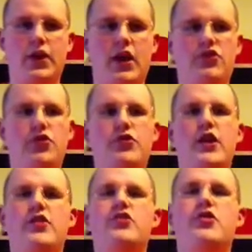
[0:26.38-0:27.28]
It shows the
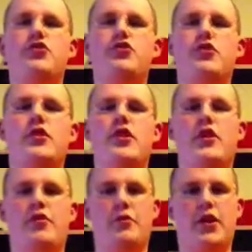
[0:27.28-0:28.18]
execution
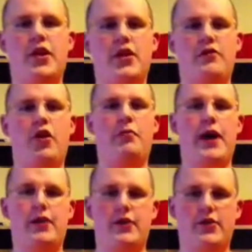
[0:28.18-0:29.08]
of the king of all
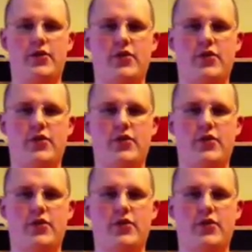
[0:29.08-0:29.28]
pirates,